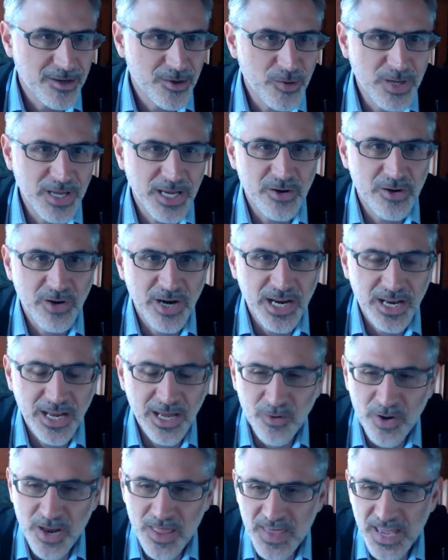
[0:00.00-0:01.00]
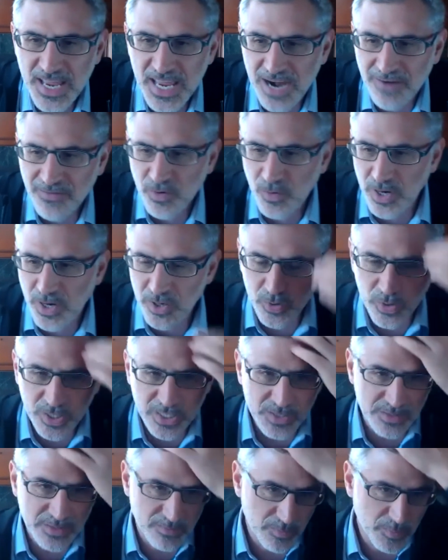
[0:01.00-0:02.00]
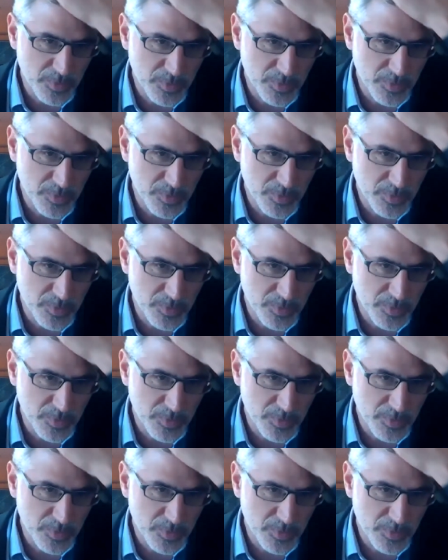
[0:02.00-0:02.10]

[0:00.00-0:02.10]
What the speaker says: Okay, great. I want to thank everyone who has